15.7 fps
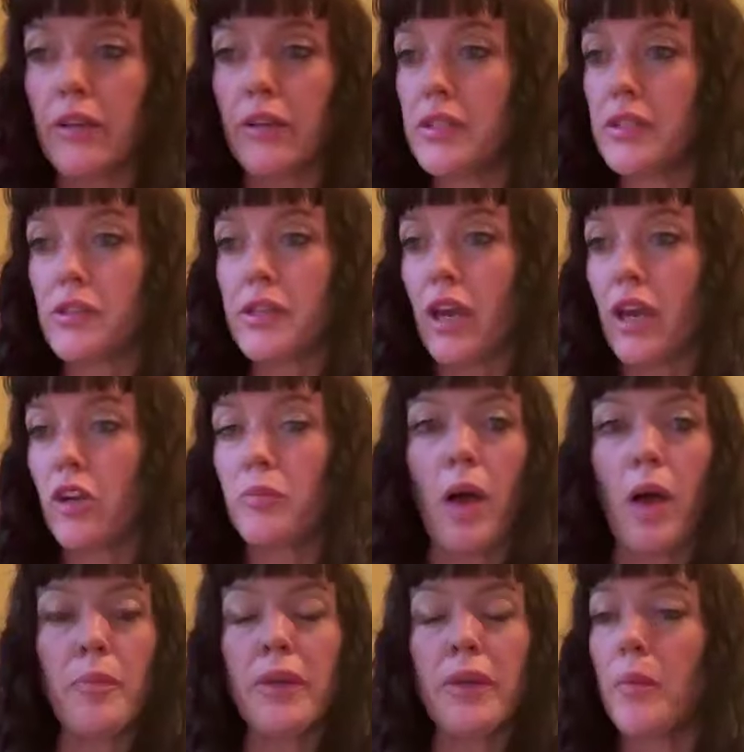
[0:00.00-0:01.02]
Is your saddle
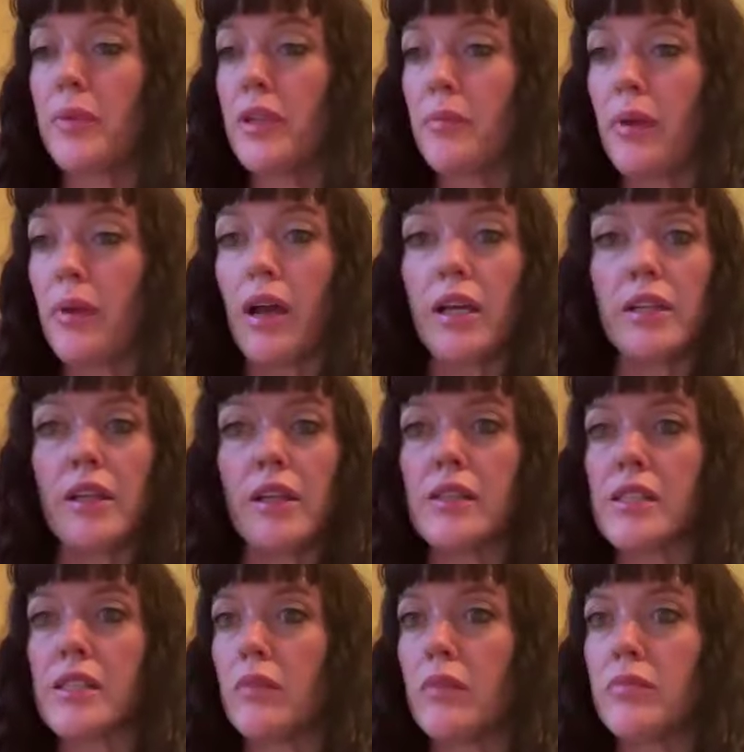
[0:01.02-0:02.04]
popping up in the back? And
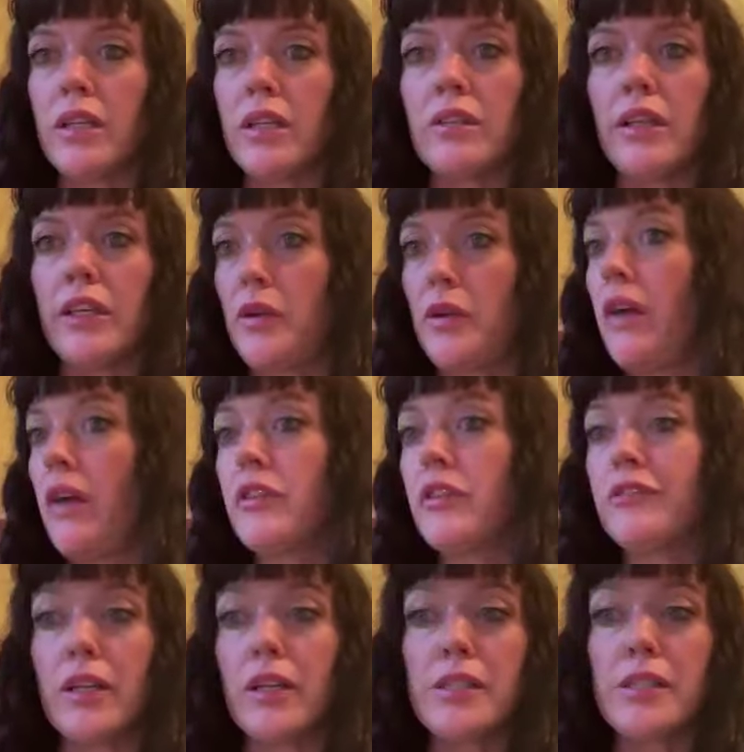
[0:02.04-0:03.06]
that's something like, you have your
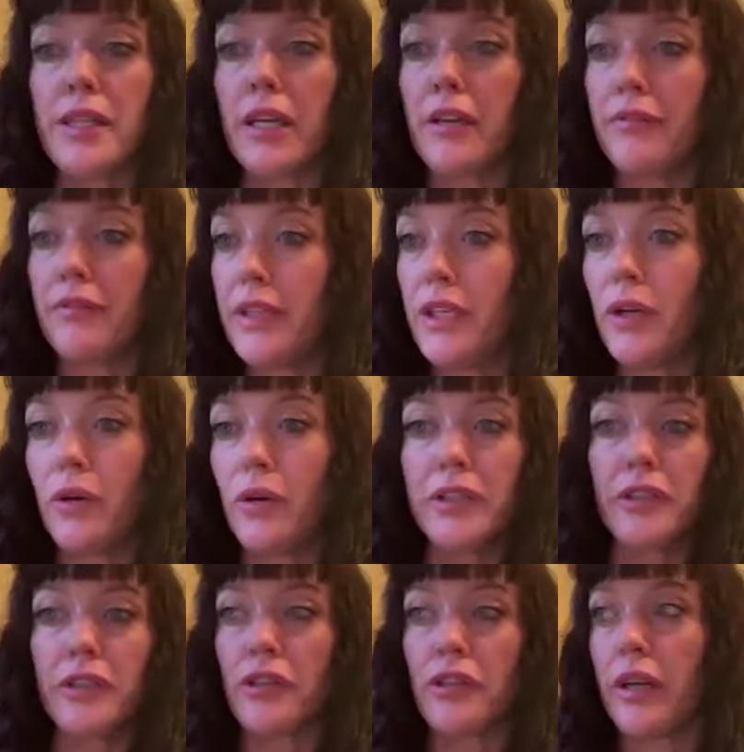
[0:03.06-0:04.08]
friends take a video or
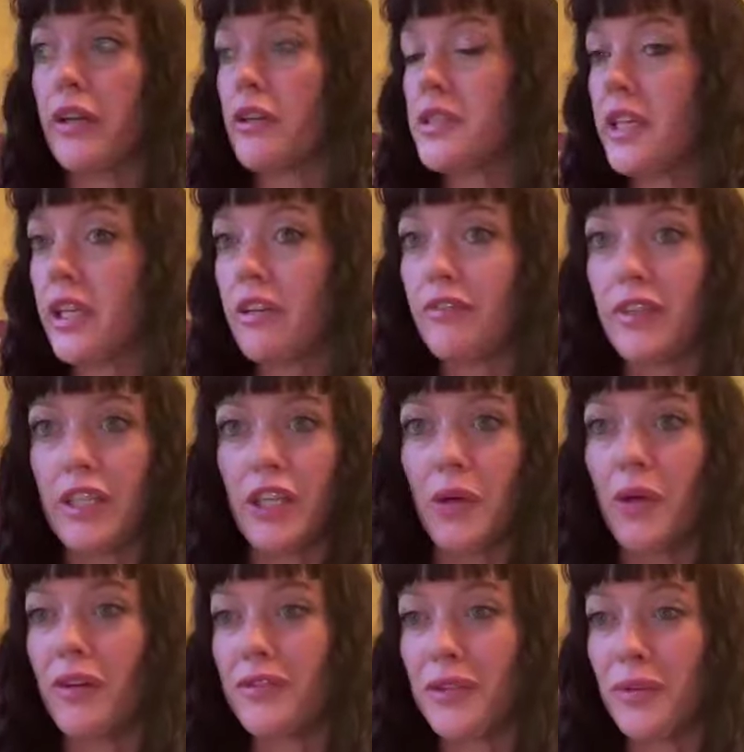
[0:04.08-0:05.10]
your trainer take a video
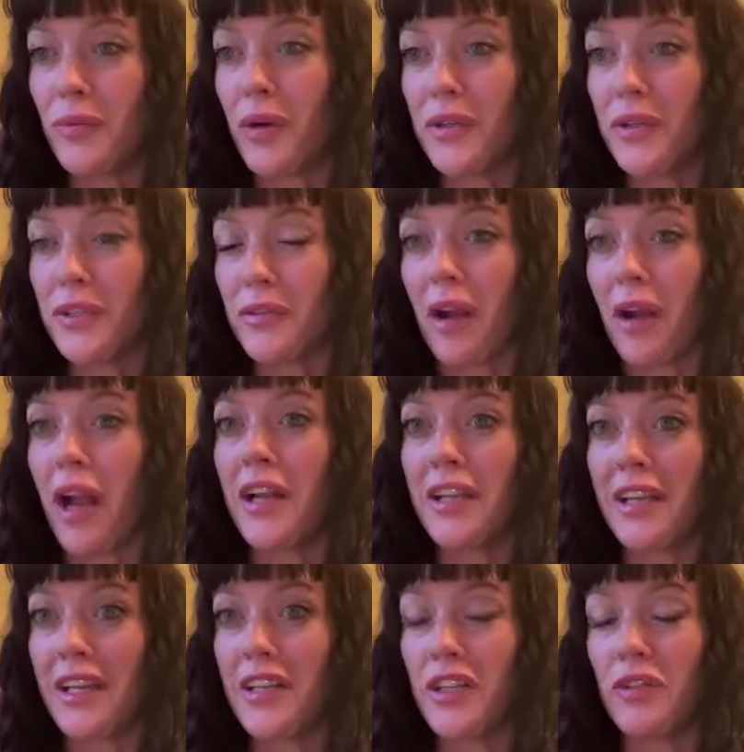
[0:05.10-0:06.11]
of you while you're
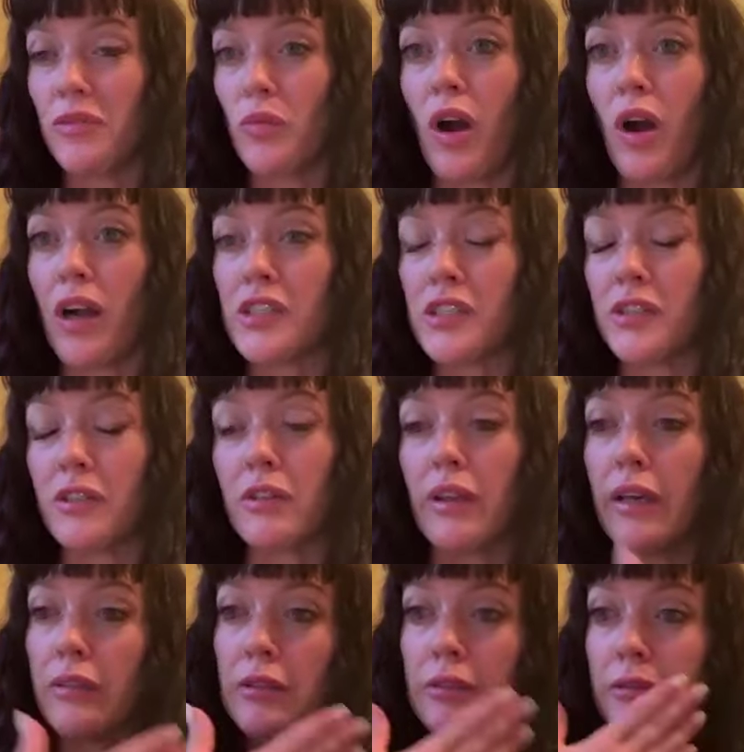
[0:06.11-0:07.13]
riding, and you watch and you're
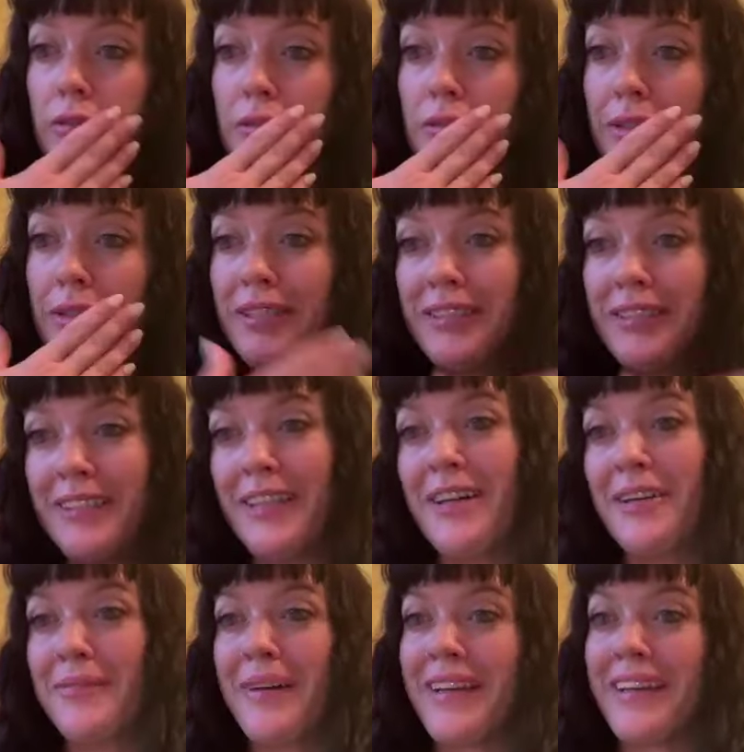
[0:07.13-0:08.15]
like,
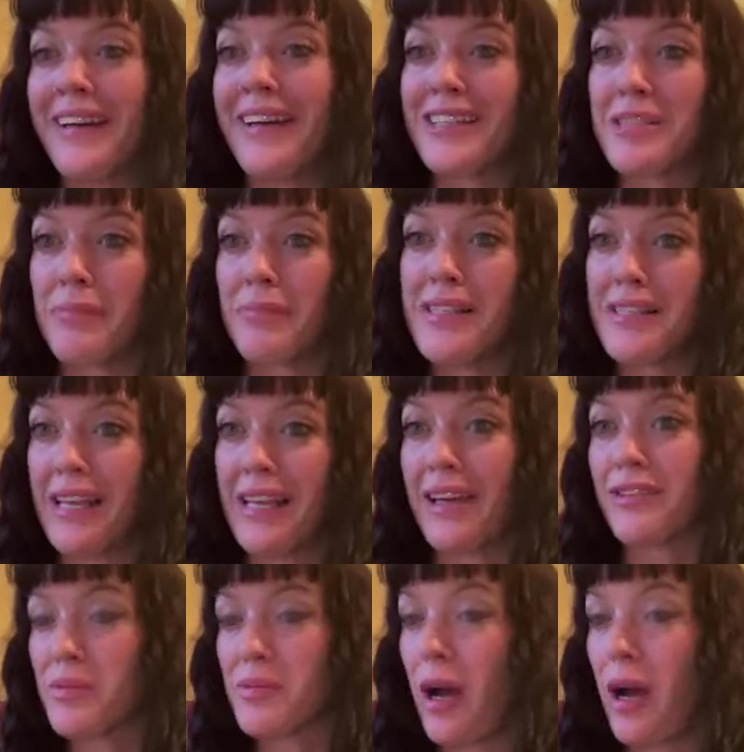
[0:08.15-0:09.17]
oh my gosh, my
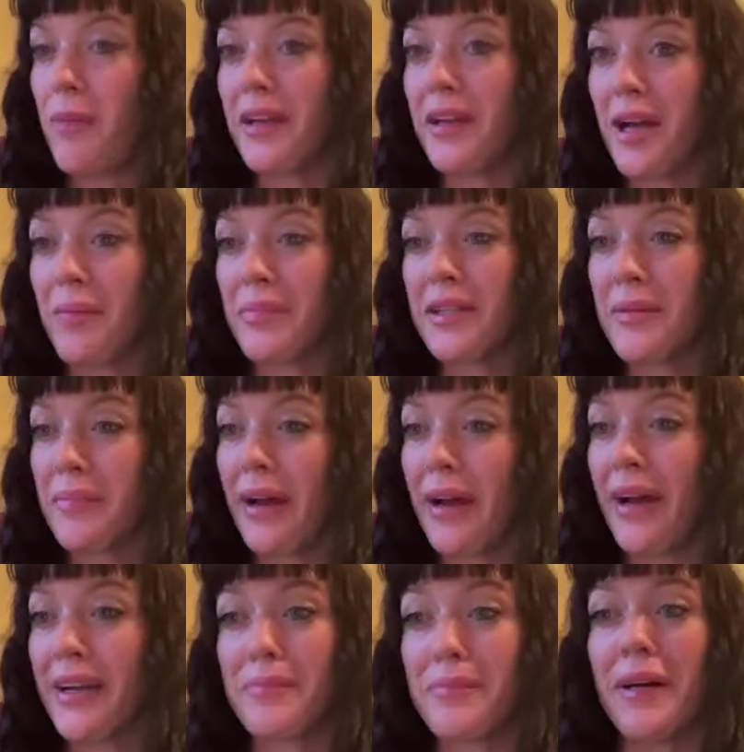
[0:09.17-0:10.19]
saddle's popping up in the
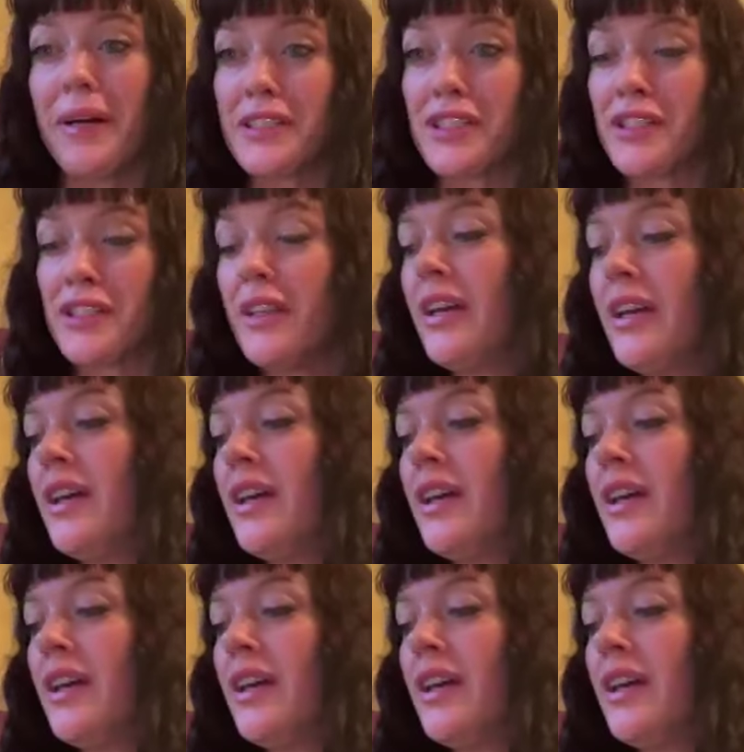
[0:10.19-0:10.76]
back a bunch.